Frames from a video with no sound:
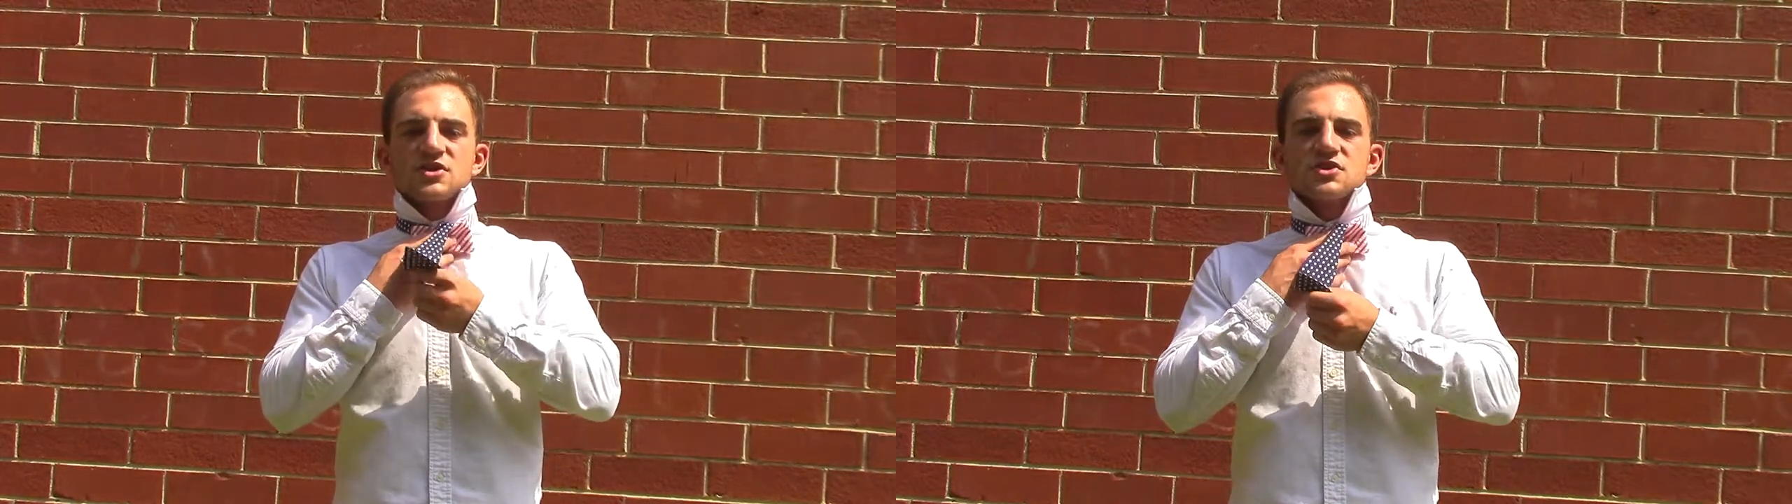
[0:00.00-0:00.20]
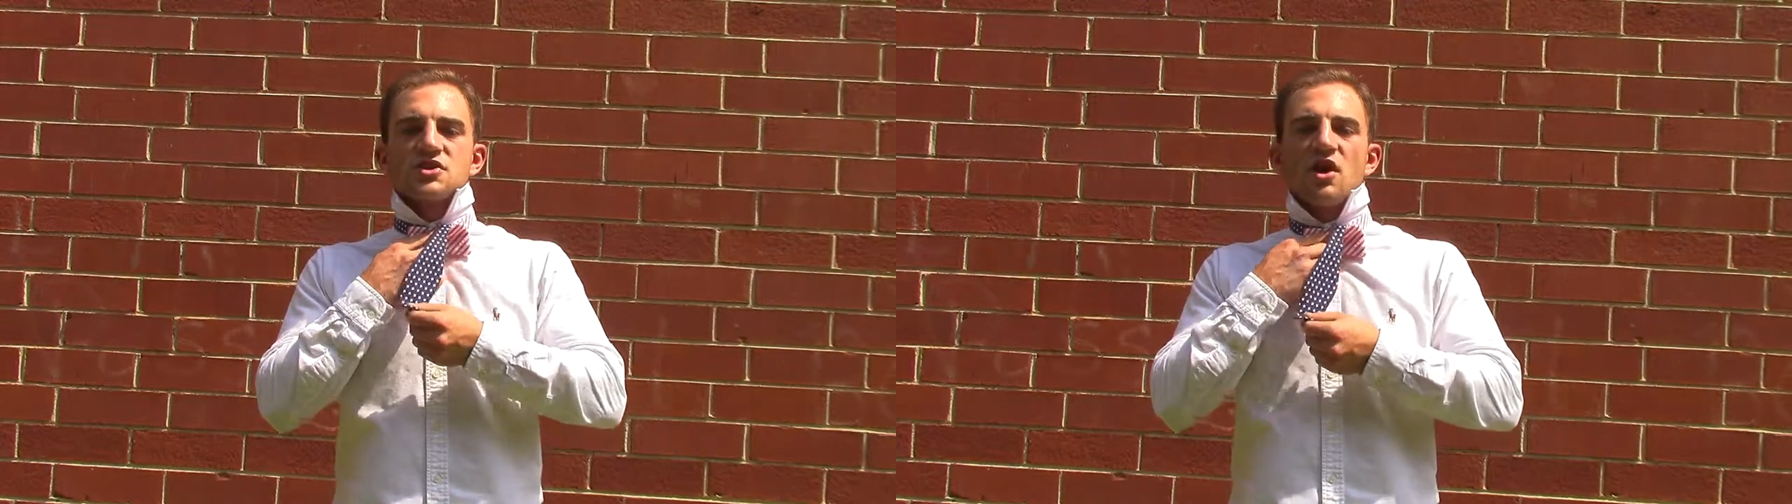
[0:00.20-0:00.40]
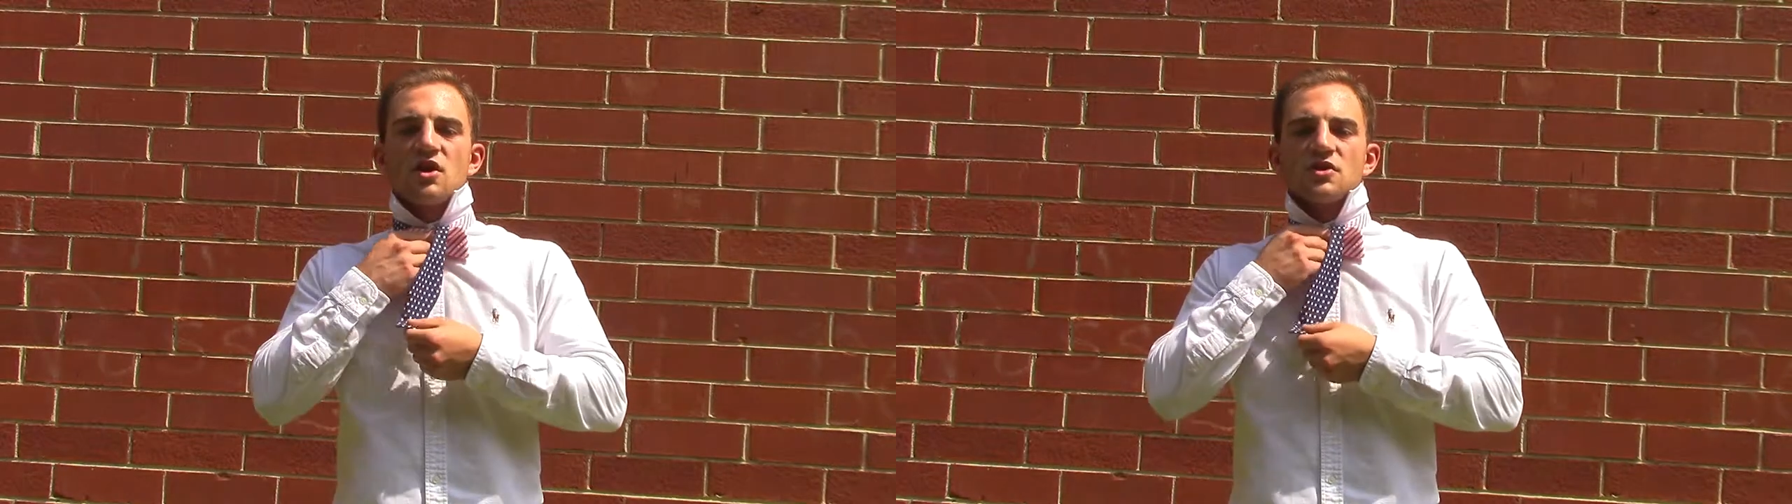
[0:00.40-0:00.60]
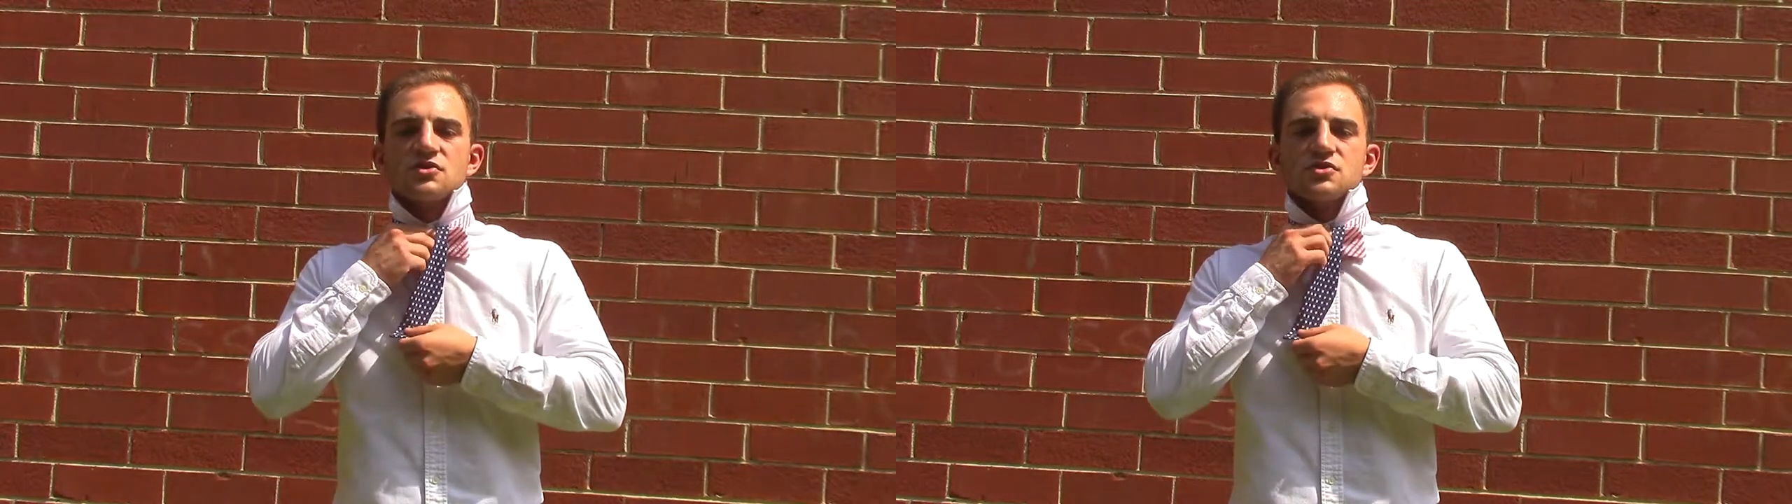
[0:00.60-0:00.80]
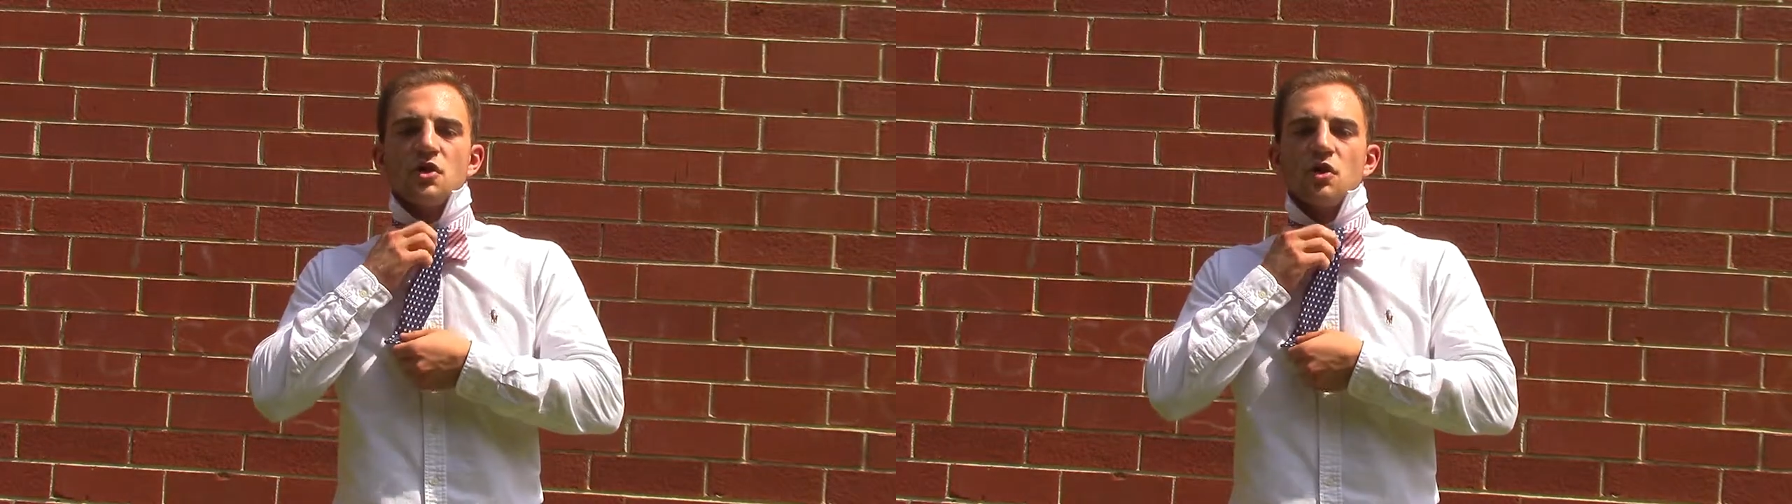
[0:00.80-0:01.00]

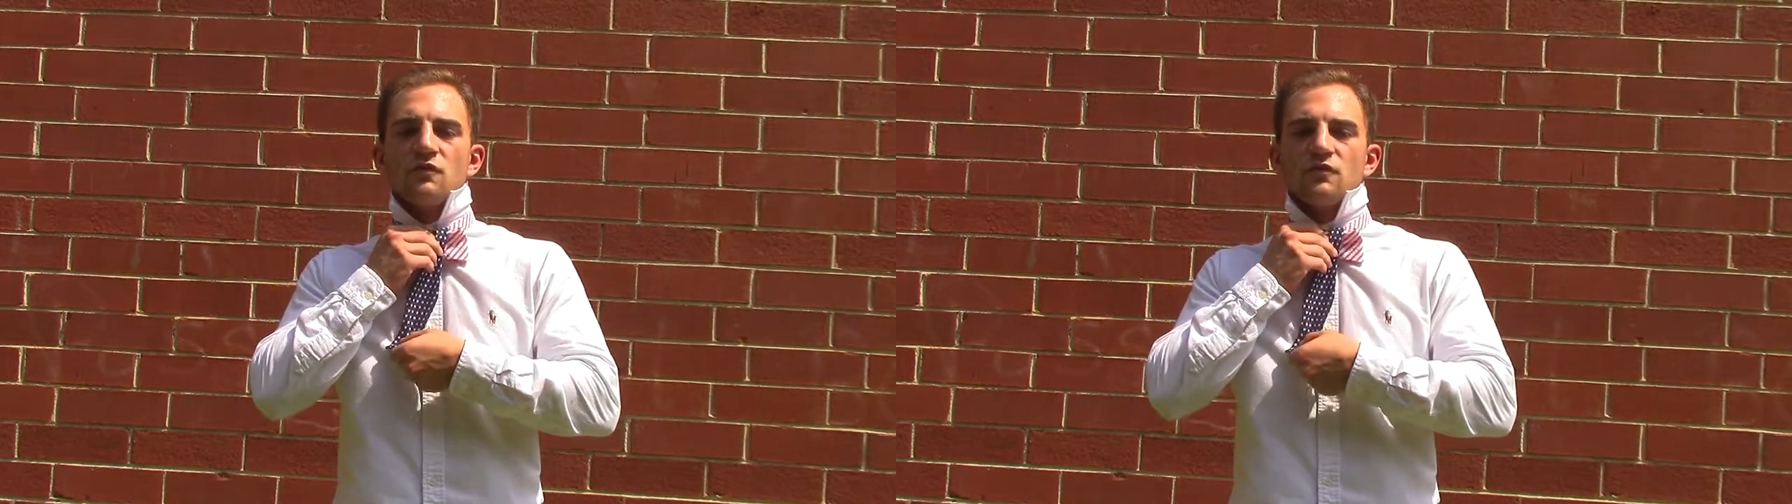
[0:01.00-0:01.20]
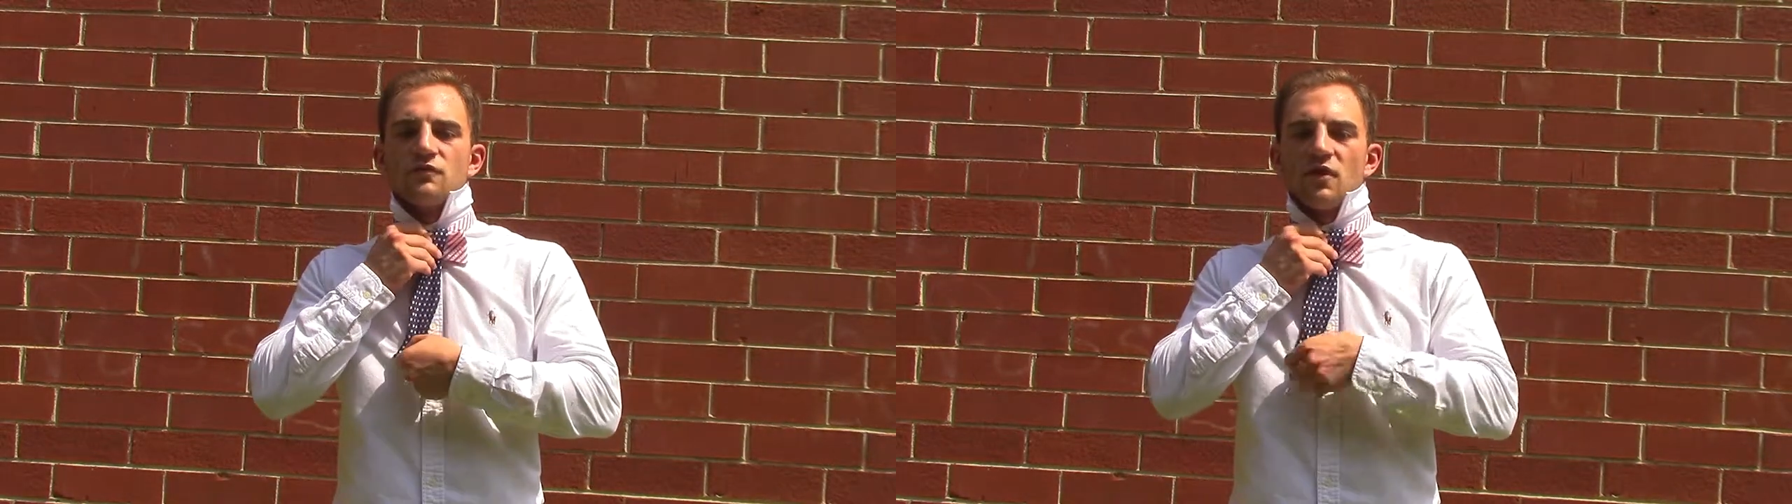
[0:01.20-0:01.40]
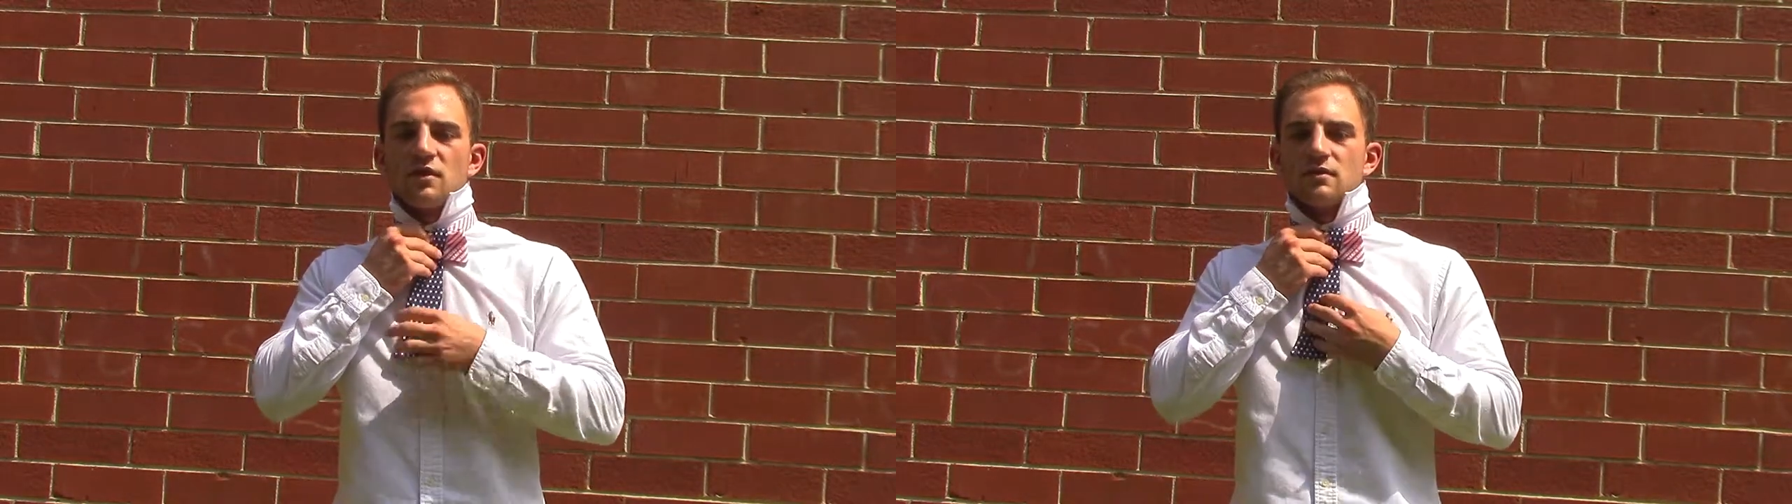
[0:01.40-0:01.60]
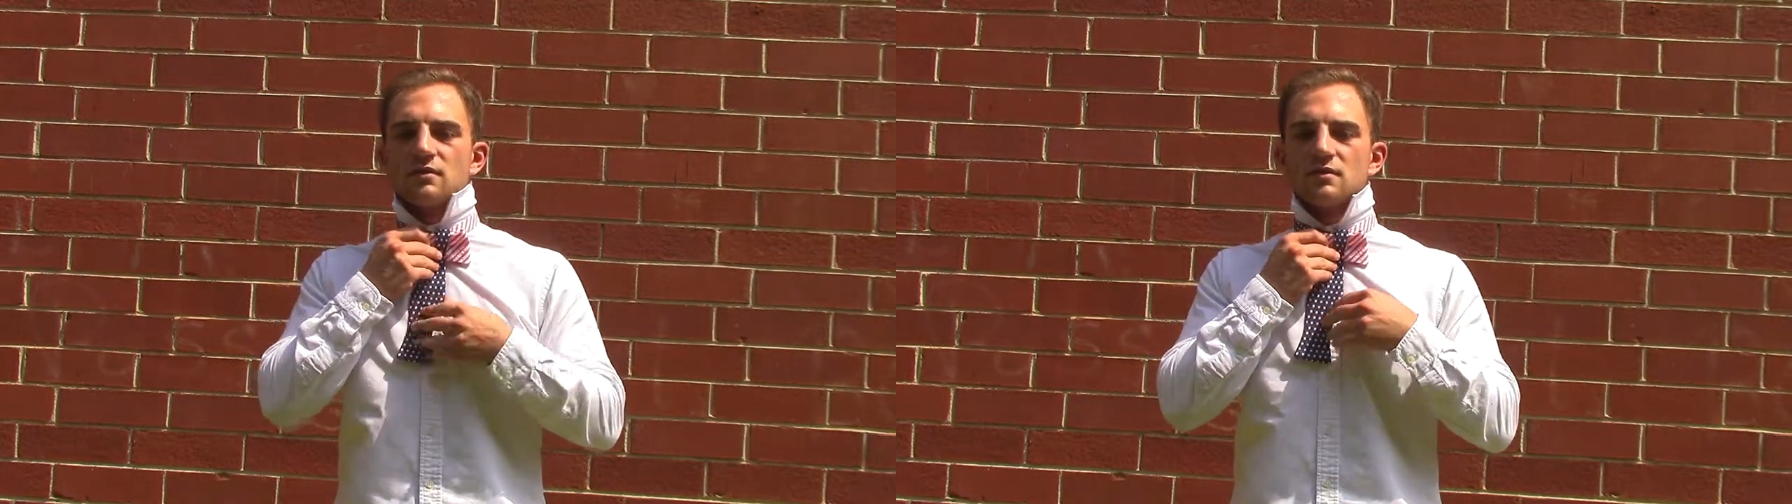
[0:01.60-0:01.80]
stars over front.